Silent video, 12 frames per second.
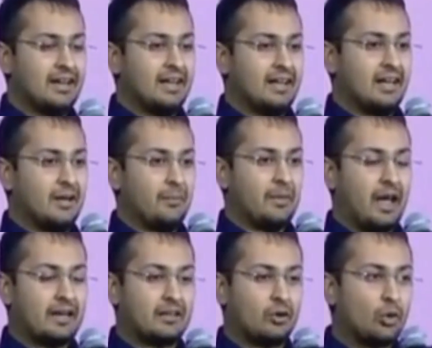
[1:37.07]

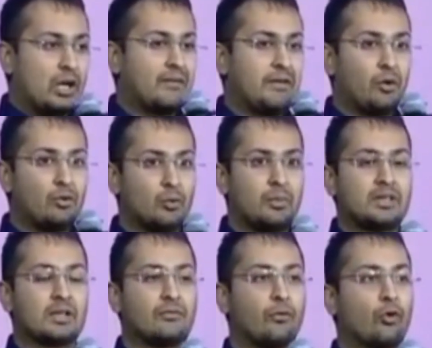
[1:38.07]
At Ola, we want to be
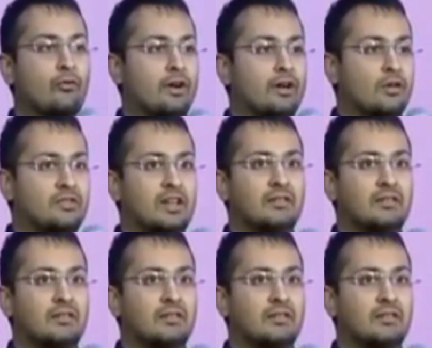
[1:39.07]
at the forefront of the